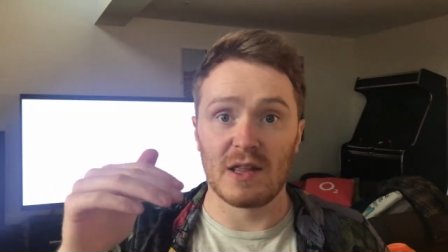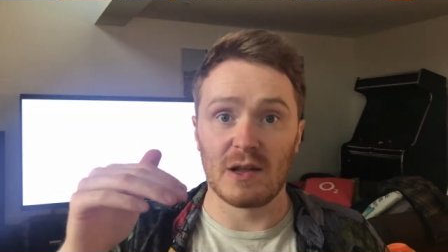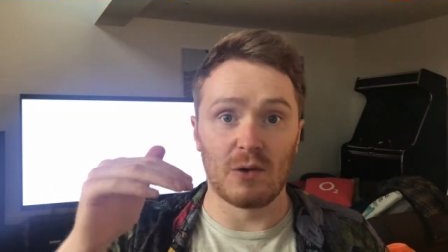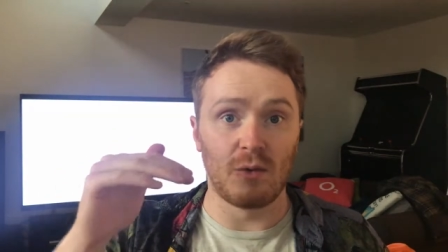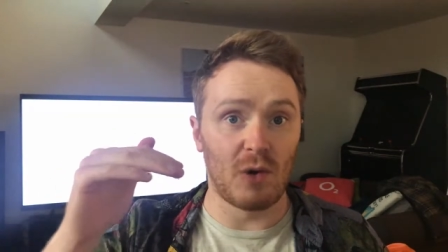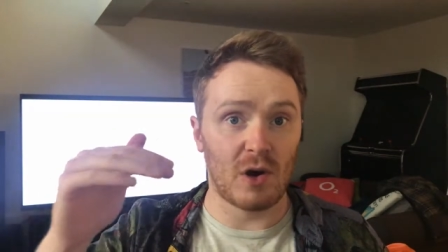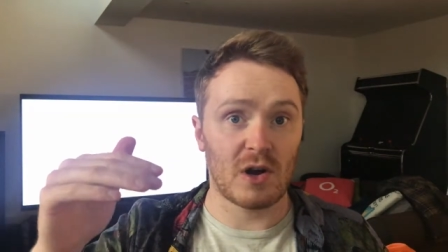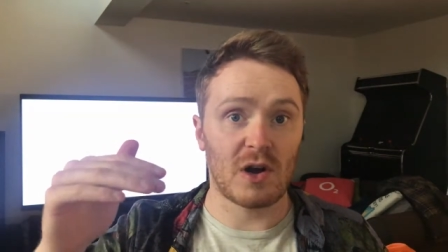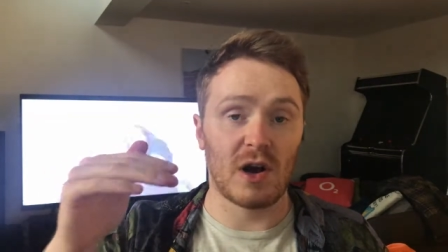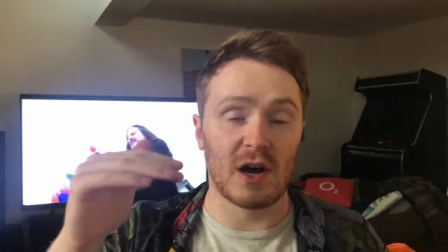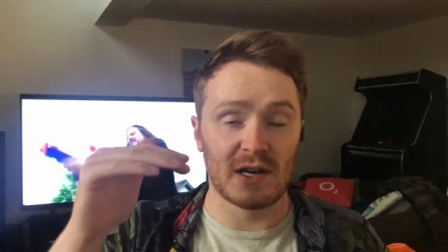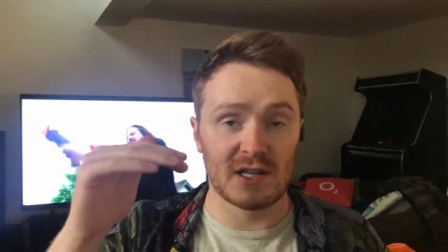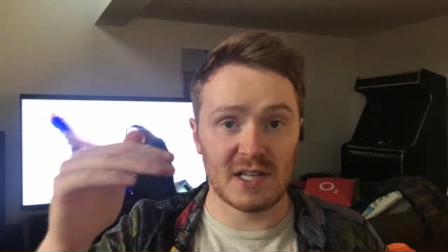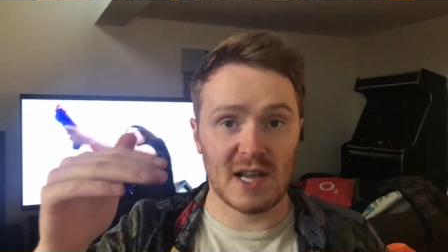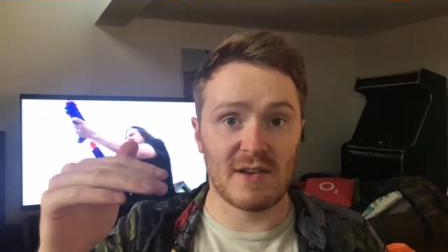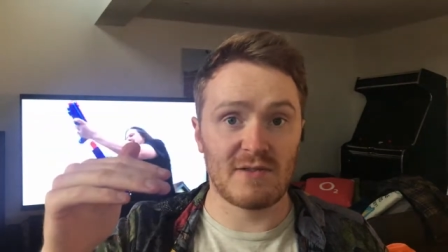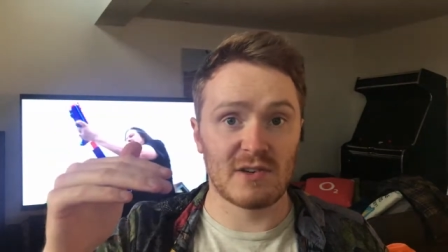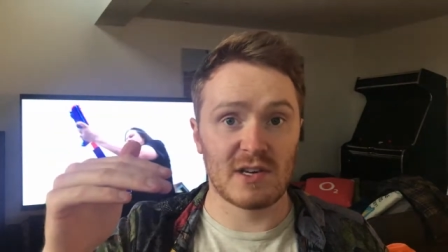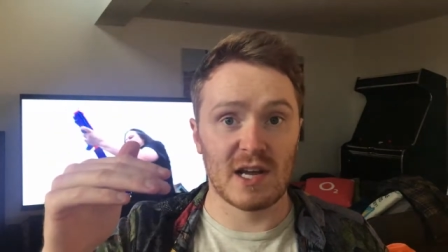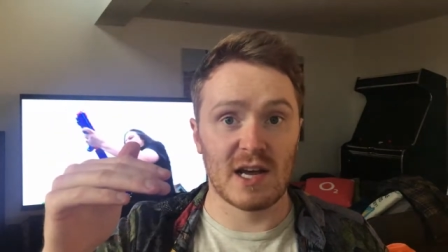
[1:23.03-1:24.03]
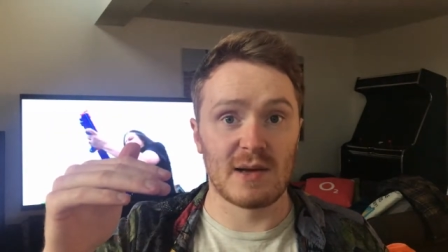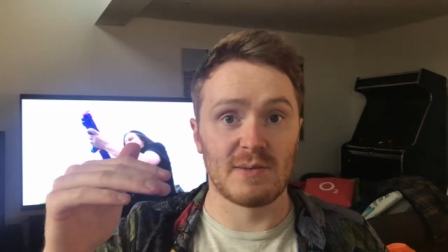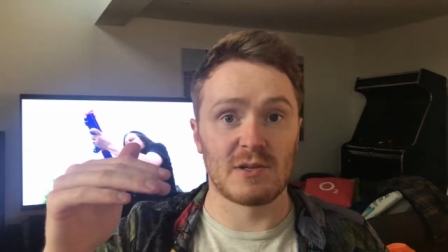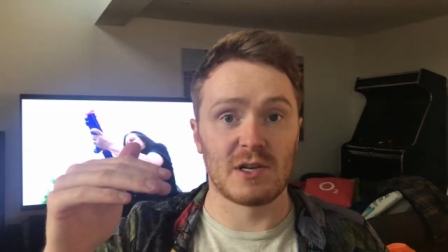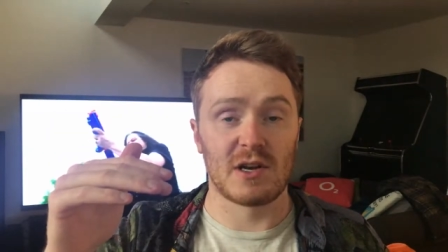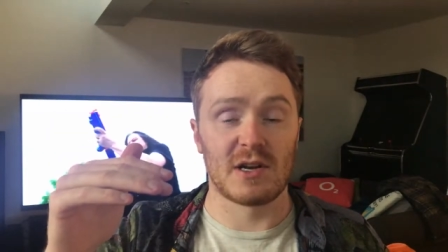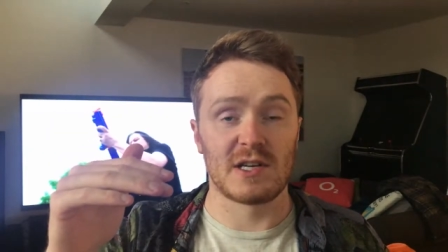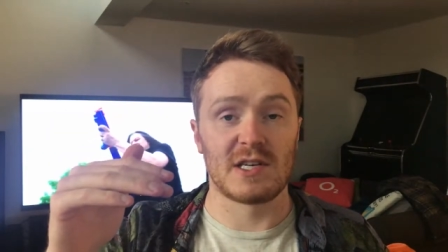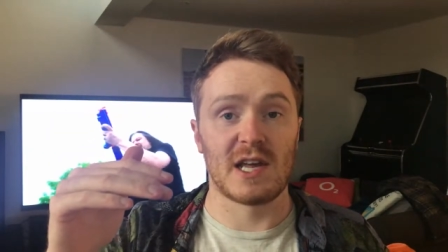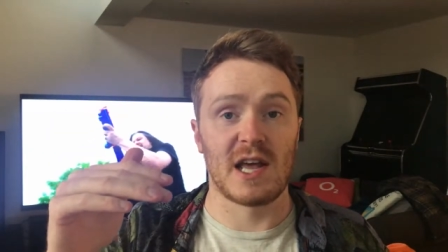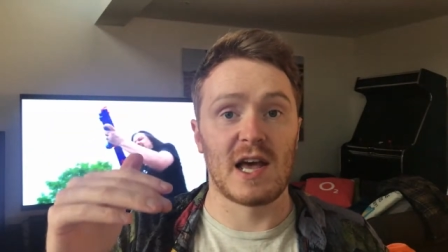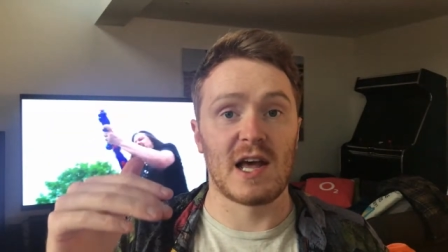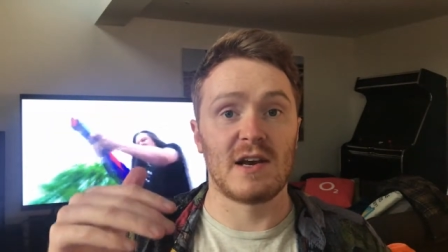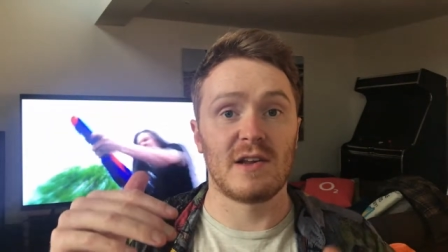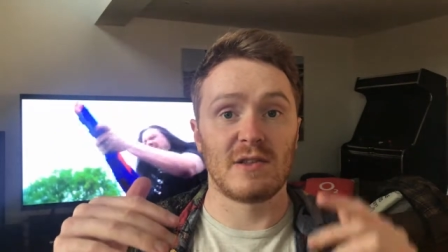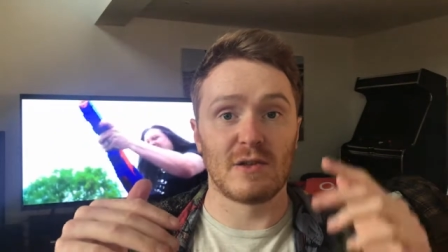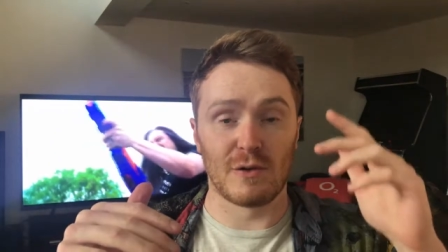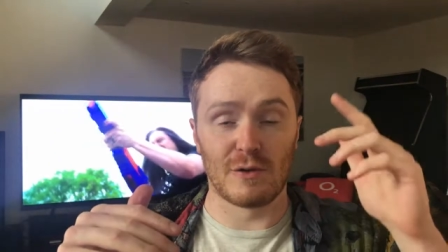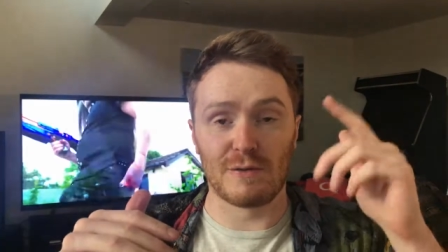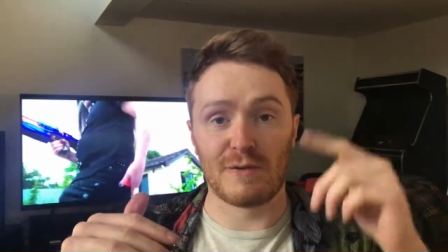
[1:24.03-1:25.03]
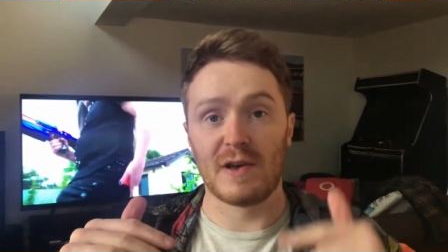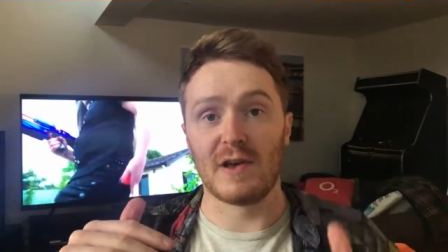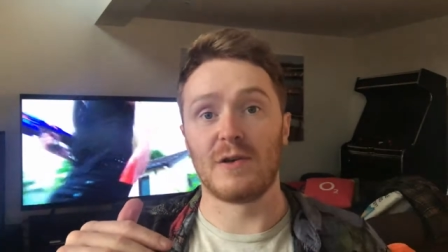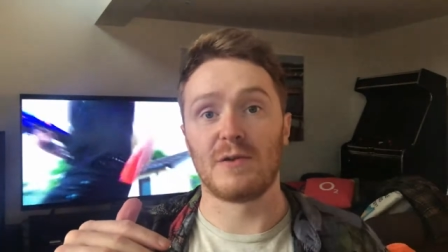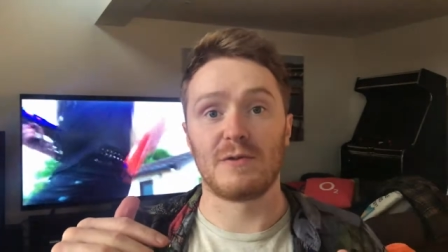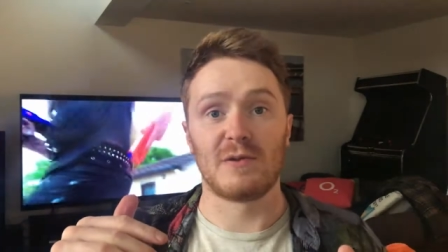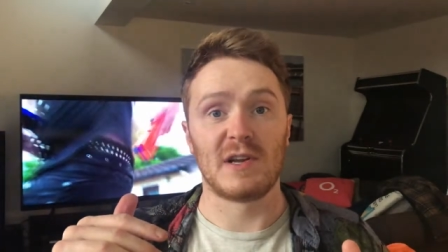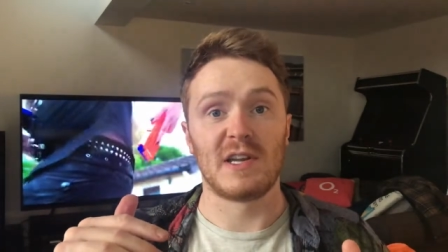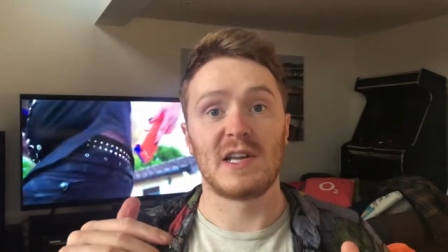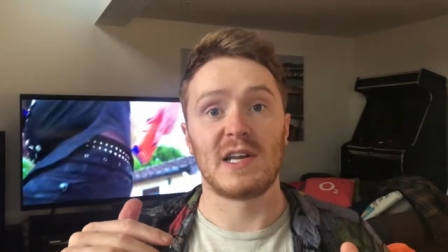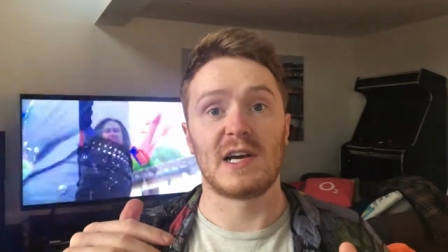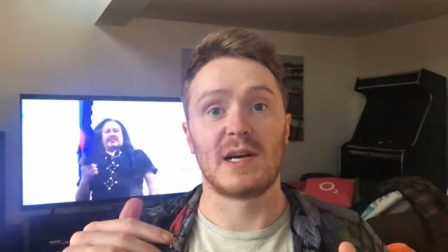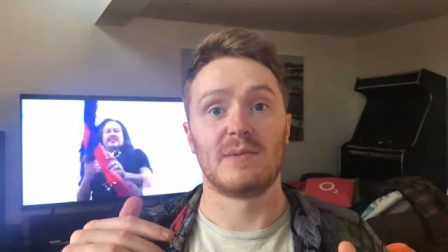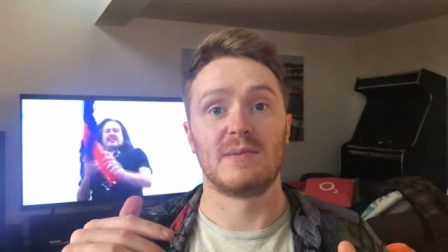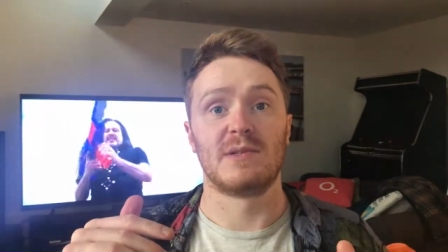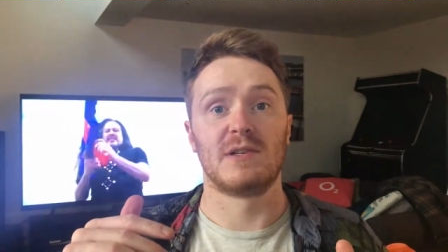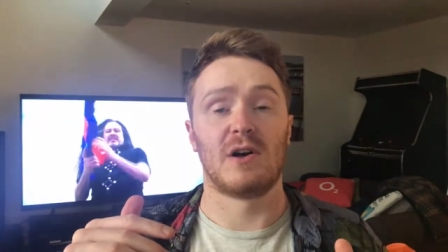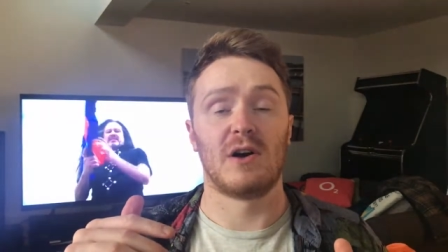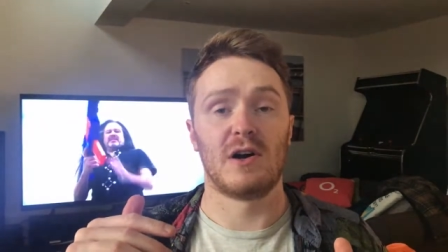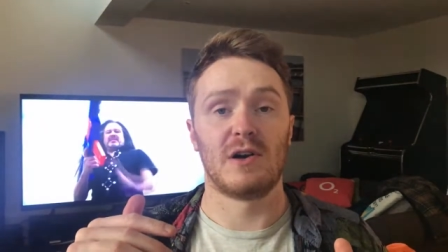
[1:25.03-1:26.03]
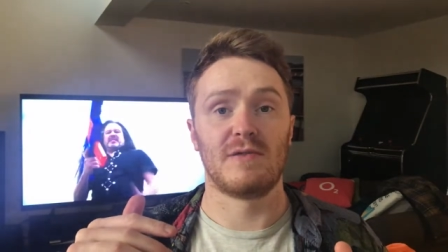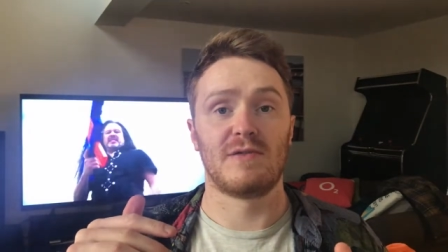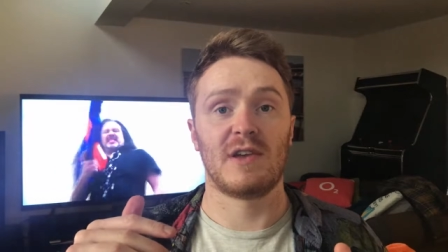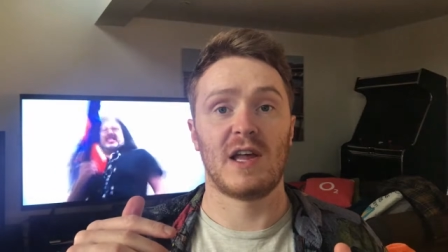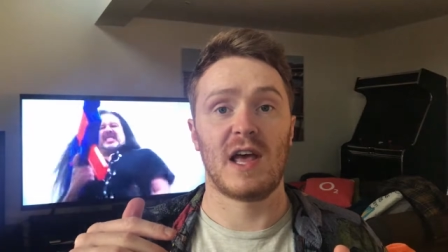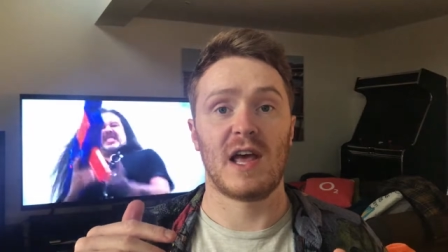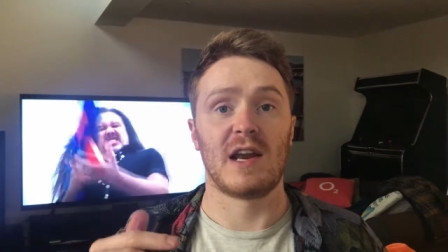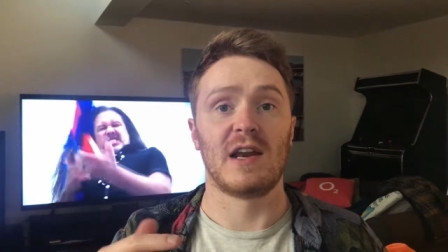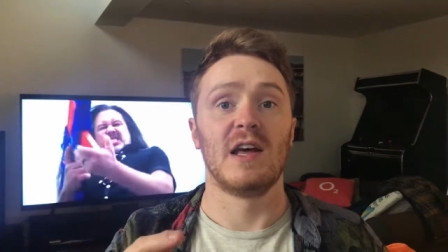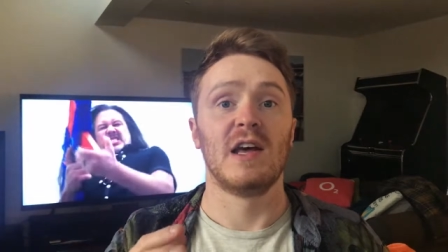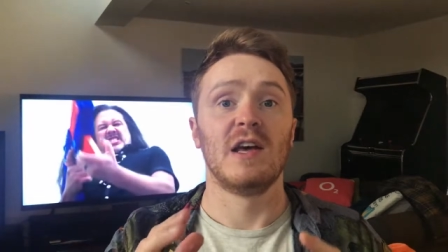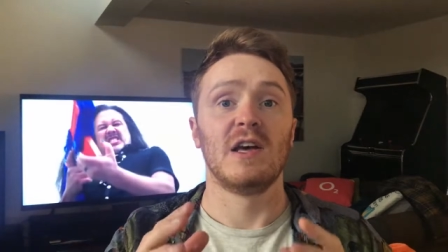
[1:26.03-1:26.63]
They'll work out seven times out of 10, they'll fail three times out of 10.